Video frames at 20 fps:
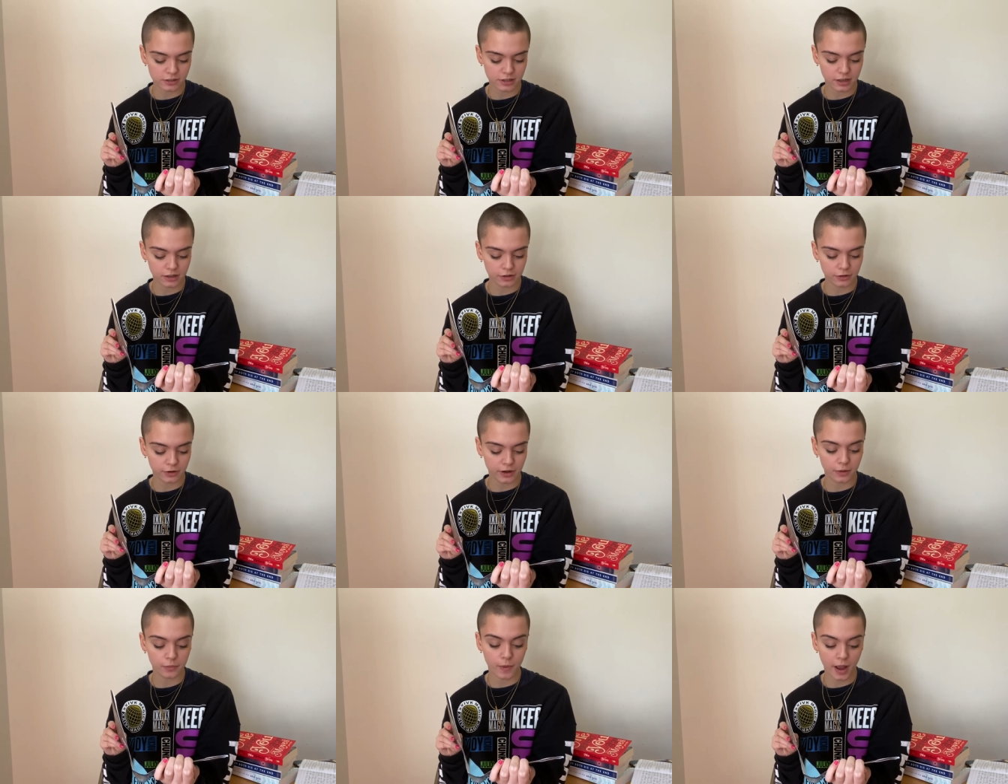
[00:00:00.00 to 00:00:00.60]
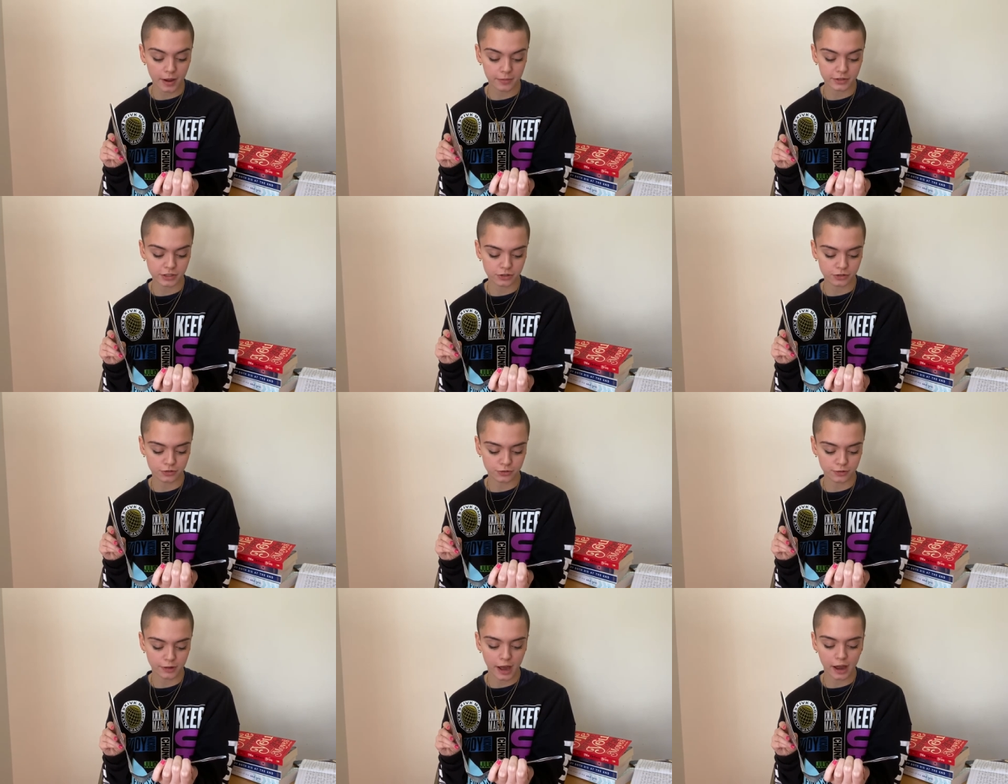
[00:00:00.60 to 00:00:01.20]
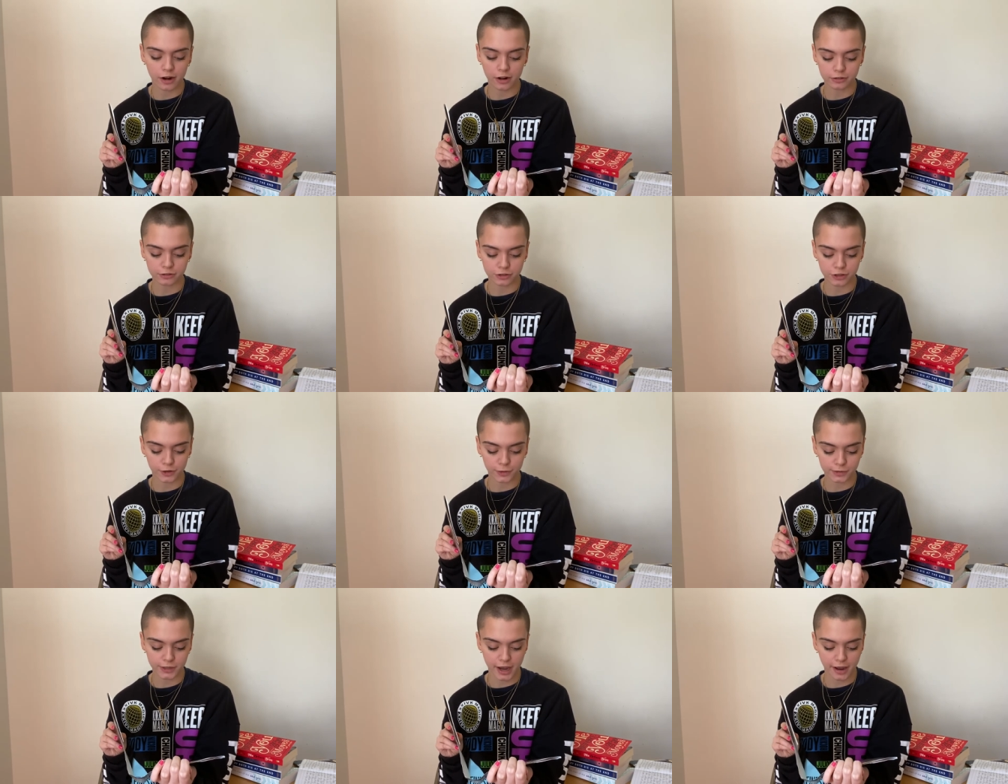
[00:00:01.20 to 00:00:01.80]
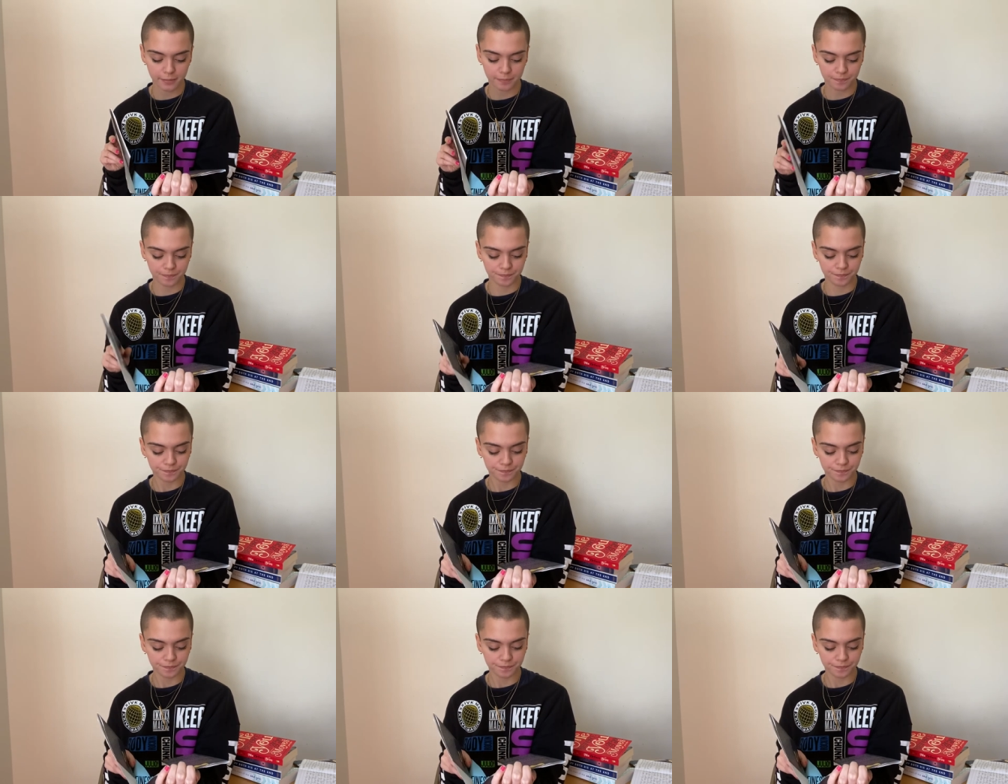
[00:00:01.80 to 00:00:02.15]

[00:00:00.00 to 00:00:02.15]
including Why Would You Do That on Showtime.